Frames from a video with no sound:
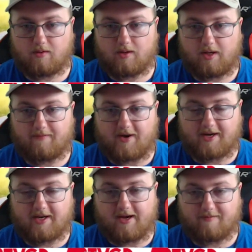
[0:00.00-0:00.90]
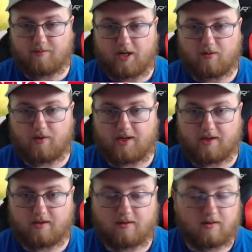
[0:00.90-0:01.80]
if I could have it my way,
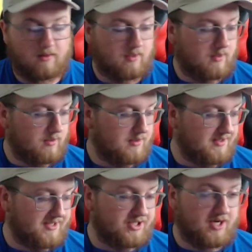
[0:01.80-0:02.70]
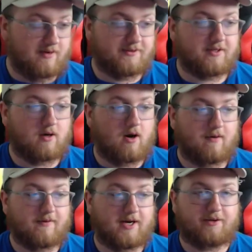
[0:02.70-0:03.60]
this channel took off,
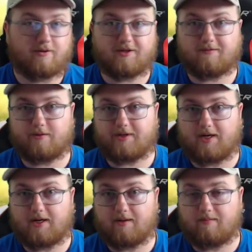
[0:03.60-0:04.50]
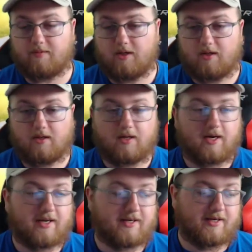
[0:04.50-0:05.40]
I do this full time,
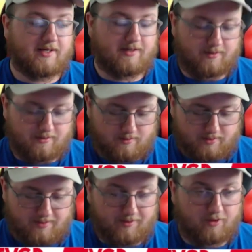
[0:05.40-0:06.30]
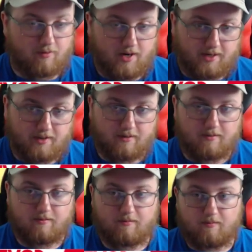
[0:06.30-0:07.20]
and then that'd be great.
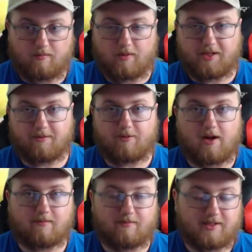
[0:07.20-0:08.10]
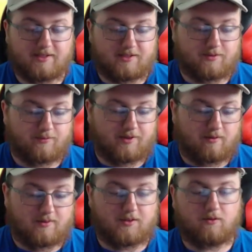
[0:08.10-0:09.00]
But the problem is with
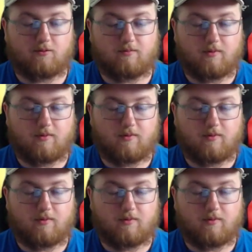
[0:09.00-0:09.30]
YouTube,